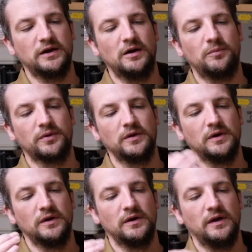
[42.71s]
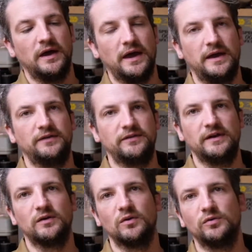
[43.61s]
up a
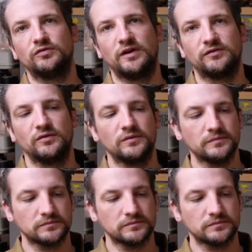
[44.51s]
single trestle.